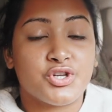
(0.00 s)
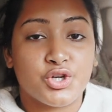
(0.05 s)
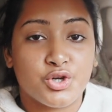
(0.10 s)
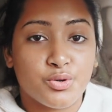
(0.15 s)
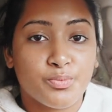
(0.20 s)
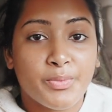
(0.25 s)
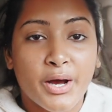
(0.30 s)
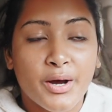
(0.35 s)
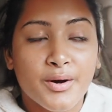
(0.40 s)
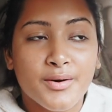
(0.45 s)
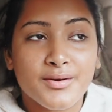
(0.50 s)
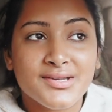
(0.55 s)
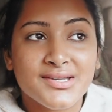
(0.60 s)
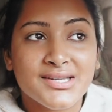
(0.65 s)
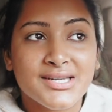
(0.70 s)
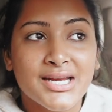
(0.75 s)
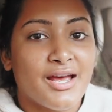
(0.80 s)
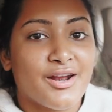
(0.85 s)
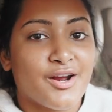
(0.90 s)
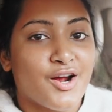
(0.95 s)
do
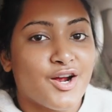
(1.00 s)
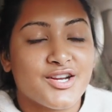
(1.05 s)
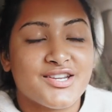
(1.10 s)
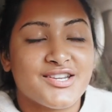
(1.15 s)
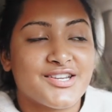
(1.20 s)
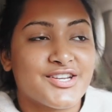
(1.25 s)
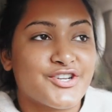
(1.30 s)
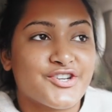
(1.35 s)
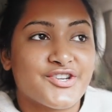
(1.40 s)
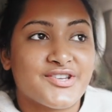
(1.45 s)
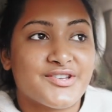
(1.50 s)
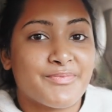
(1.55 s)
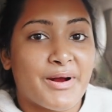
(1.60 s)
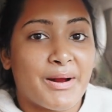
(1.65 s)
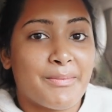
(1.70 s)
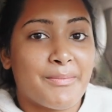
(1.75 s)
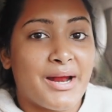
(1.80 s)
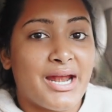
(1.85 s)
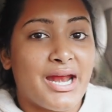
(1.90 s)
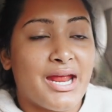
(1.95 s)
post and honestly just
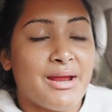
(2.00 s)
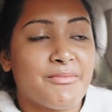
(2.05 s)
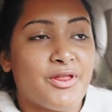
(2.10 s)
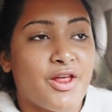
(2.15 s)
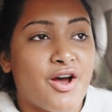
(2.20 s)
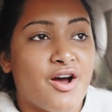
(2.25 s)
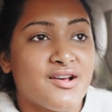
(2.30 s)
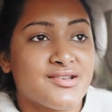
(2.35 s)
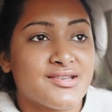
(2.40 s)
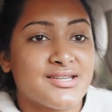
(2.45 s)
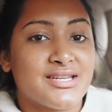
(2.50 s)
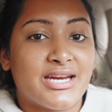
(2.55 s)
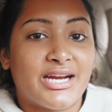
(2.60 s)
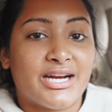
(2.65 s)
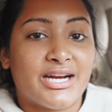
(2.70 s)
spread my name in the Austin